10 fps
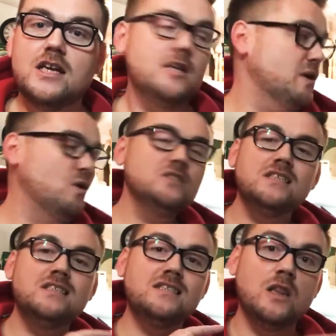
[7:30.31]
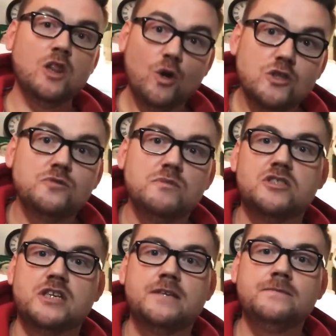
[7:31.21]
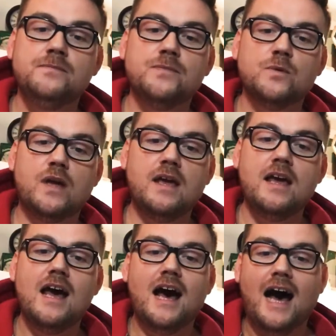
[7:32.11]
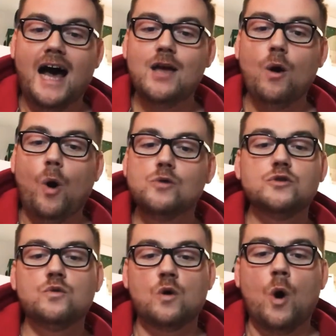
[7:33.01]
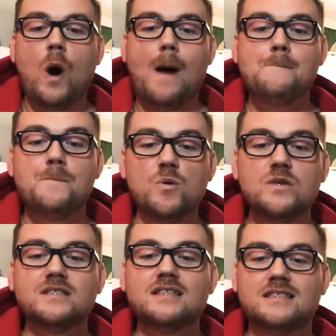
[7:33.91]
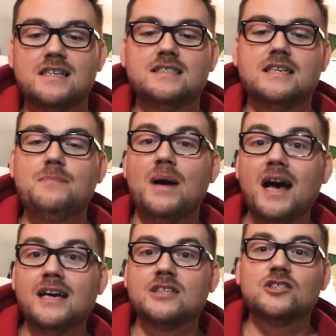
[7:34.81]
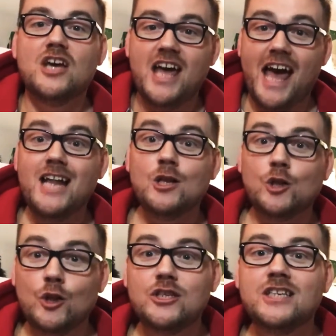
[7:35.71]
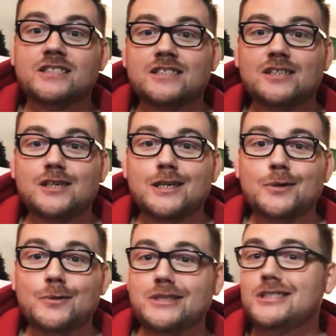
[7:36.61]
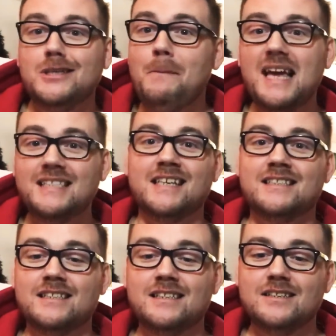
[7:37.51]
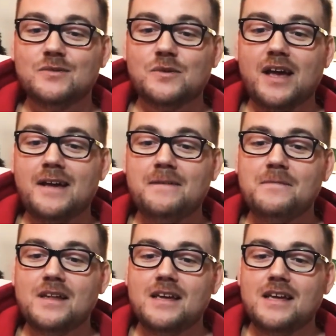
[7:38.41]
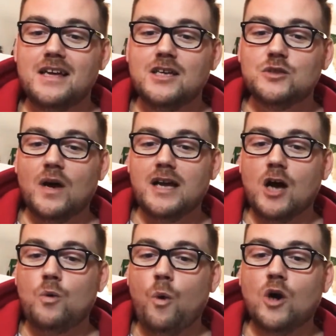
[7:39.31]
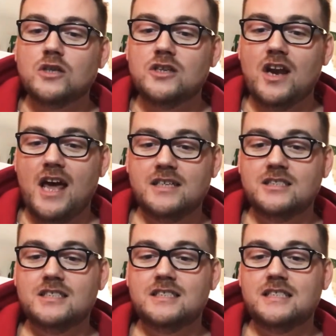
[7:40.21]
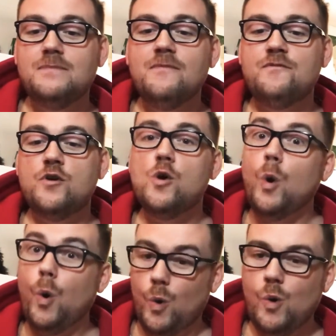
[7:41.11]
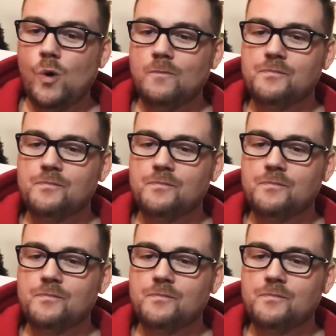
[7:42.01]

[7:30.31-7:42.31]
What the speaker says: Now, because this is a launch machine, okay, I also got a bonus accessory package included, which is amazing, okay? So I got a 1/4 inch seam foot O,